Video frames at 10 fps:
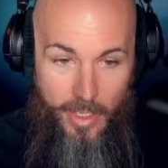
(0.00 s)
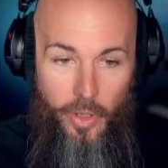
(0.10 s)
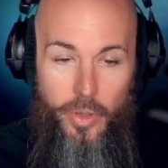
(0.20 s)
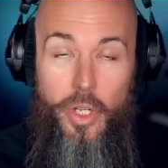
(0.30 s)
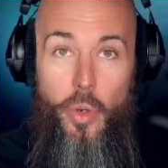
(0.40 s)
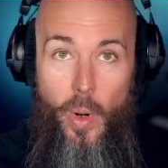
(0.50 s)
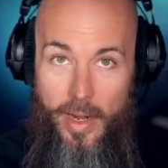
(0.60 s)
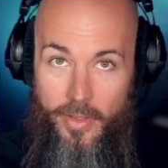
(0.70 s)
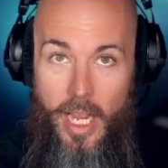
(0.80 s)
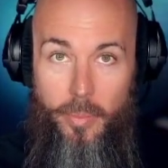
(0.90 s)
their new
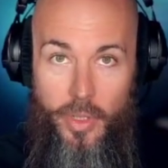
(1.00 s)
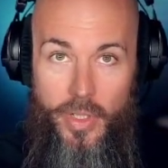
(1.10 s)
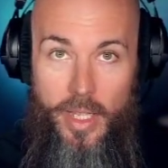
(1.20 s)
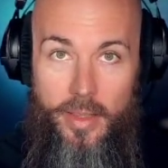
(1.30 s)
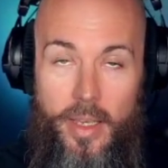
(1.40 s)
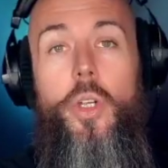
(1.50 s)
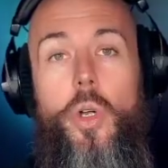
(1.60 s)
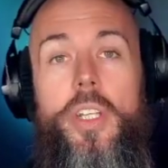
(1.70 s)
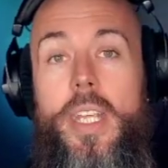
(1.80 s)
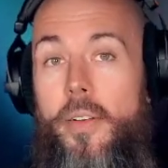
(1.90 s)
wavetable synth,
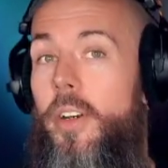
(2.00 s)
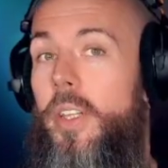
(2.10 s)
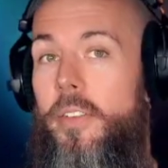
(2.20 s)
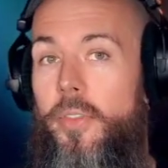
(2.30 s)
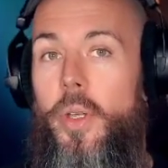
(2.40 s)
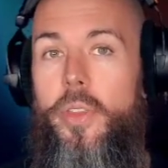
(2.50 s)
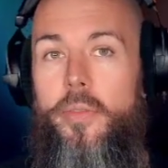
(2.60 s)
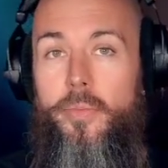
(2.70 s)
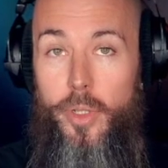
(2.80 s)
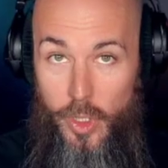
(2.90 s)
could definitely fill
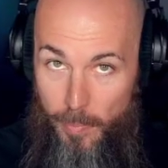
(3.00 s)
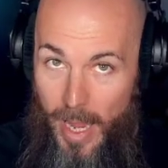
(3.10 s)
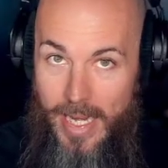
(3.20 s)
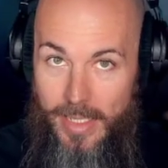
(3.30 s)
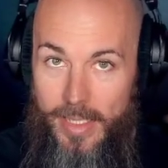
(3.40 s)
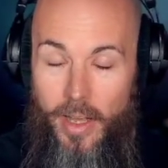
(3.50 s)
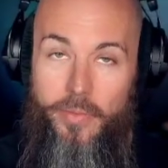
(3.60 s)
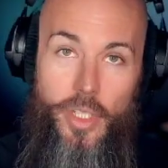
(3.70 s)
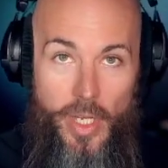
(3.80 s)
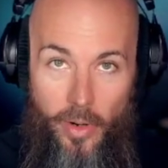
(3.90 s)
the space
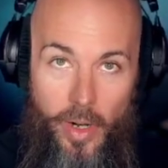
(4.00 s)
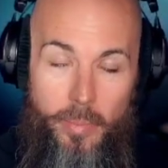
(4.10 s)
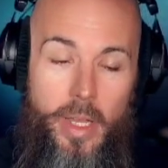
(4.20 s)
of Serum.